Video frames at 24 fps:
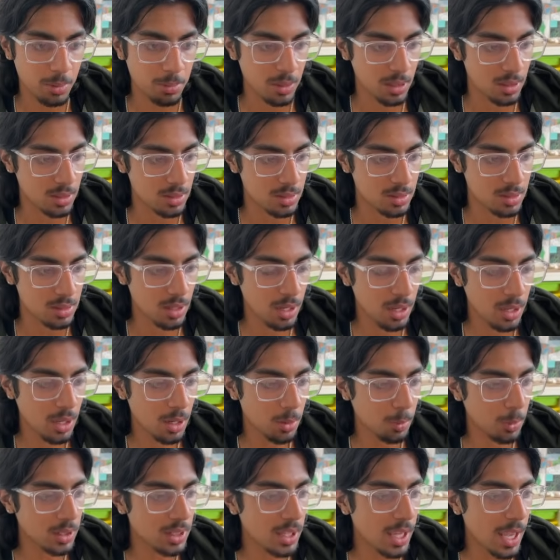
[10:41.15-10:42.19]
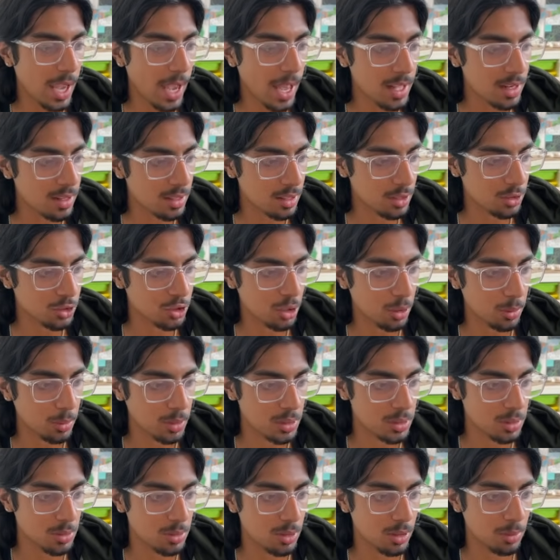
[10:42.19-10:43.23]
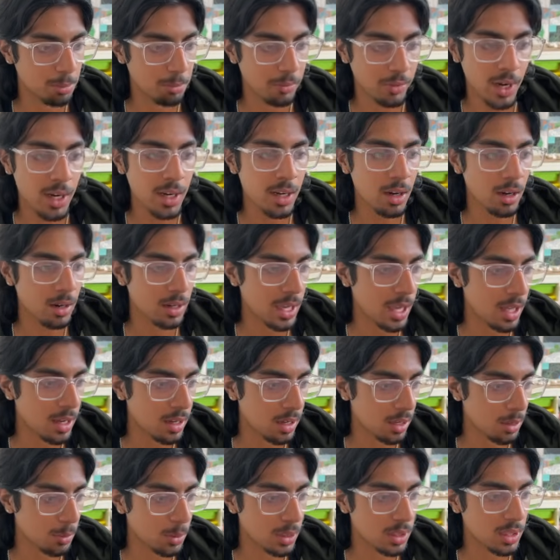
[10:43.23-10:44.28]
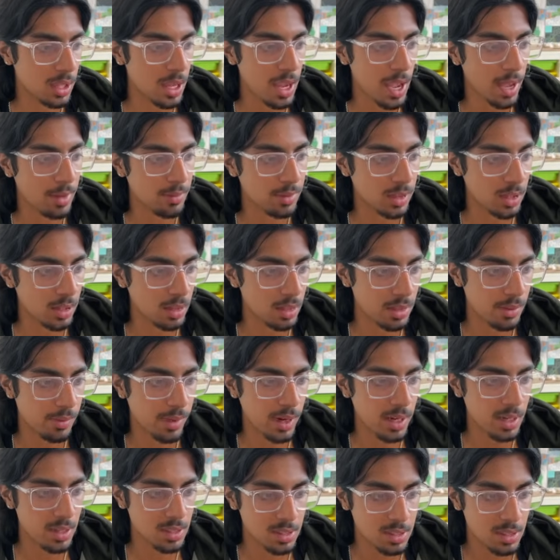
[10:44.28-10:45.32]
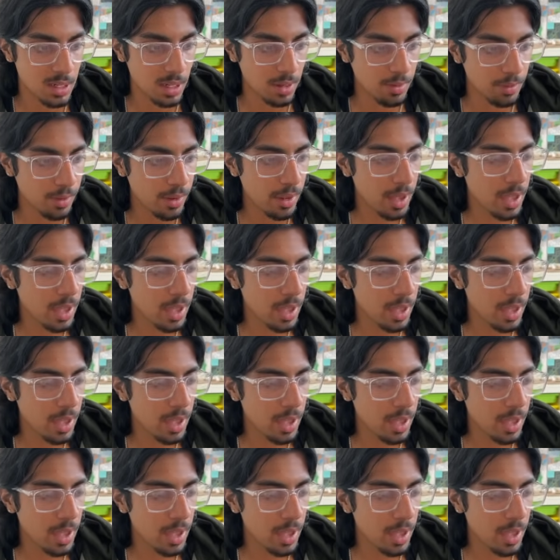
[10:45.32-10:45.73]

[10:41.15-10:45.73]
because what they had in the show was very organic and what they have here is very stiff